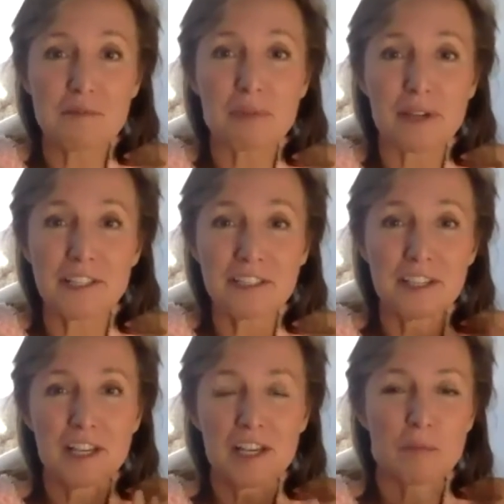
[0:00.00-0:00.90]
pain,
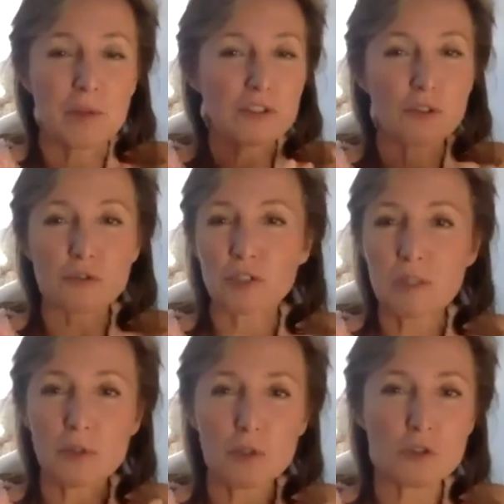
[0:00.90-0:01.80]
it's also the
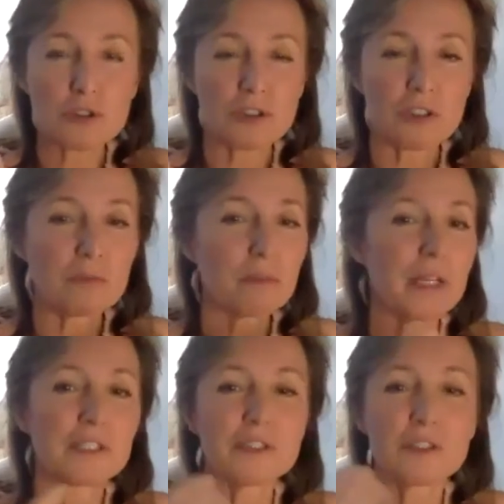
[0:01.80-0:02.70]
emotional
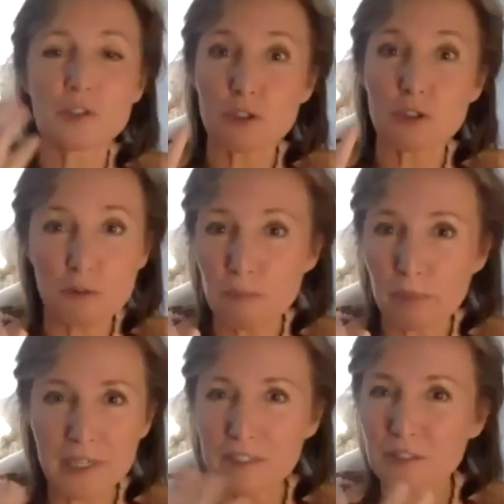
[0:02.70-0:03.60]
pain and the soul
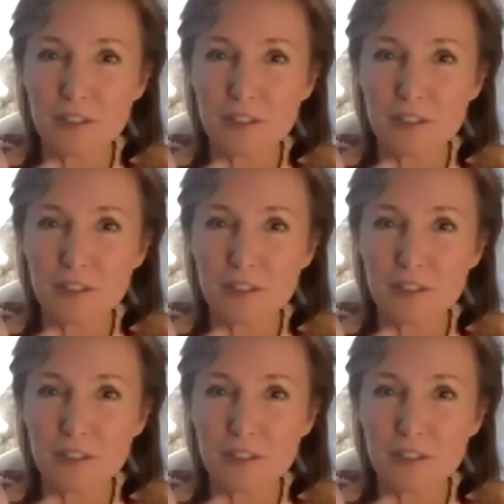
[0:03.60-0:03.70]
pain